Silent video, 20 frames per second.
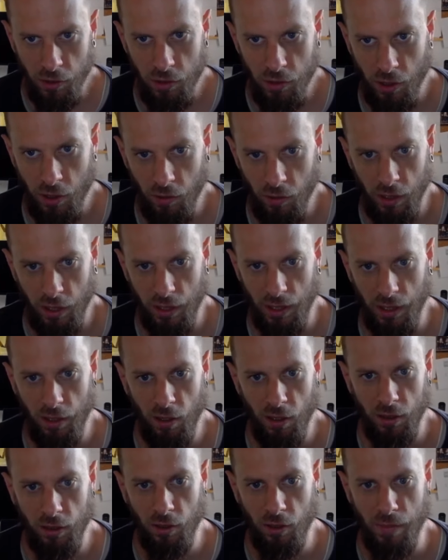Godot a
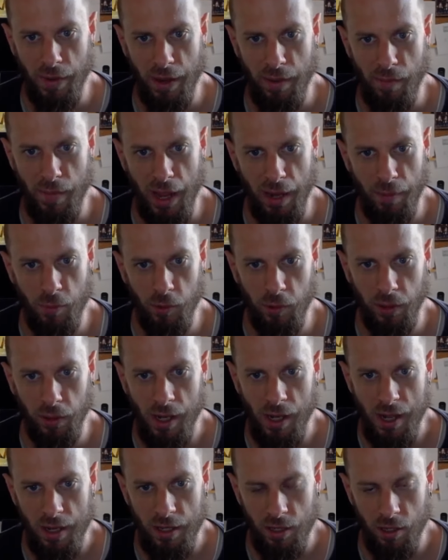lot on my MacBook,
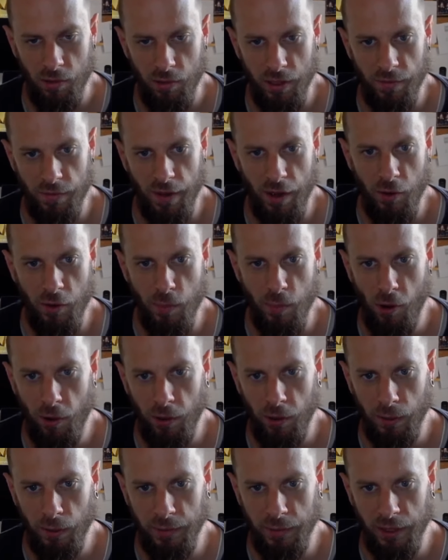so it's very
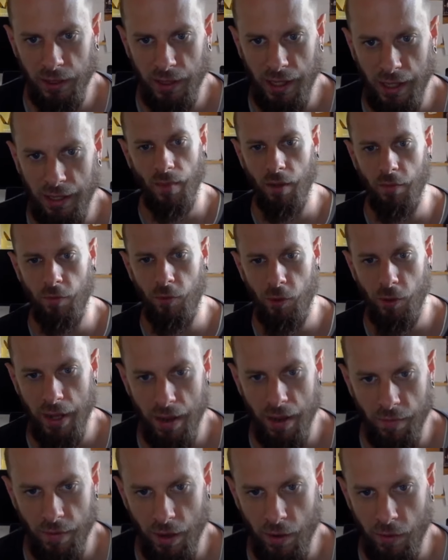portable and
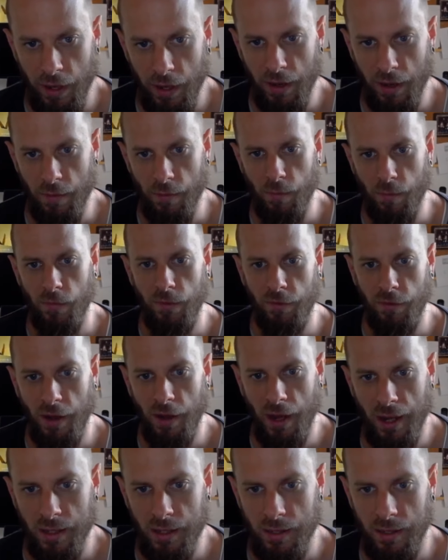working very
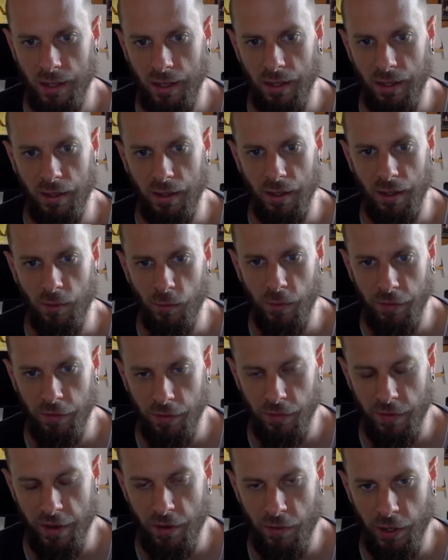fast and with
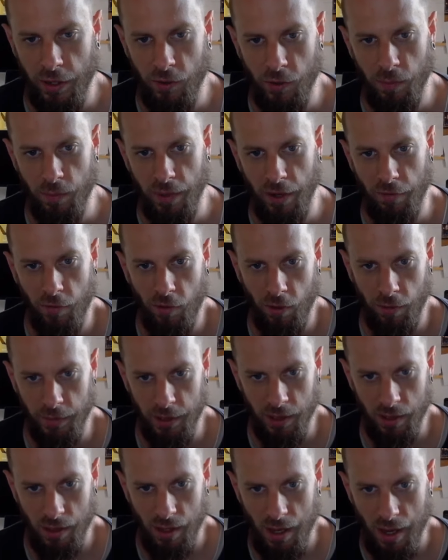a very good
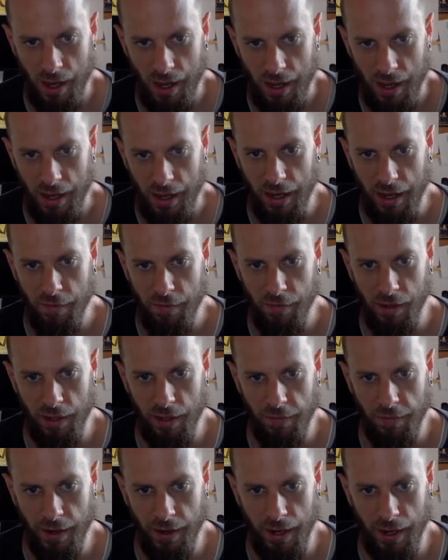performance. Even
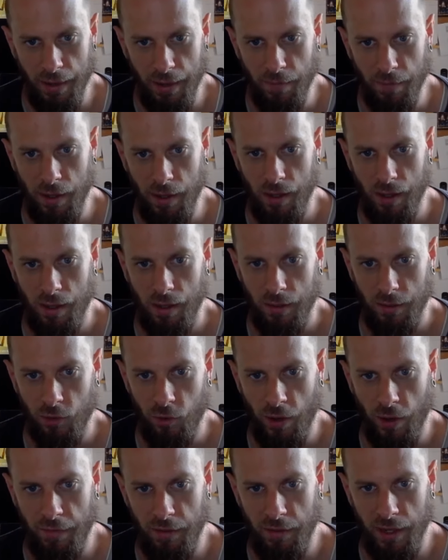if I'm
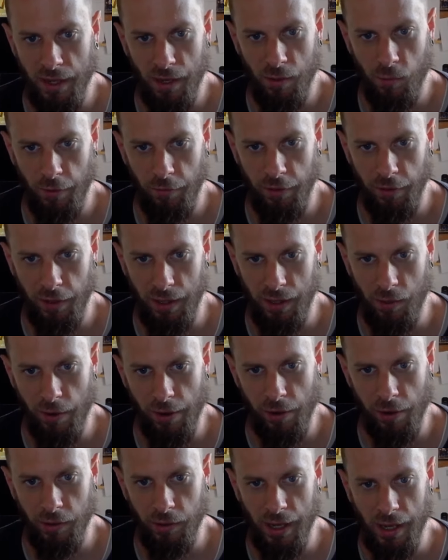traveling with it
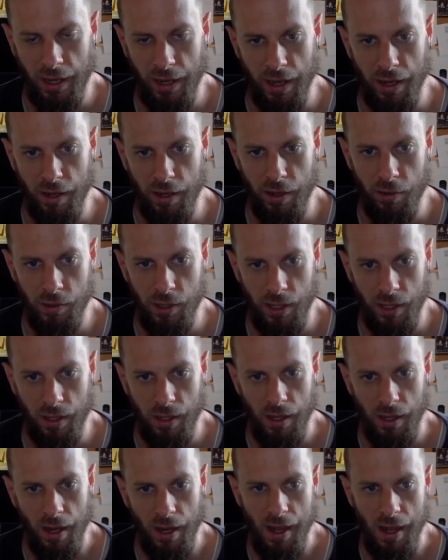around, I can use it
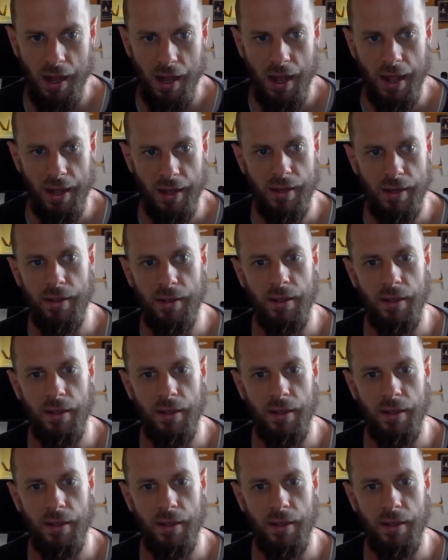and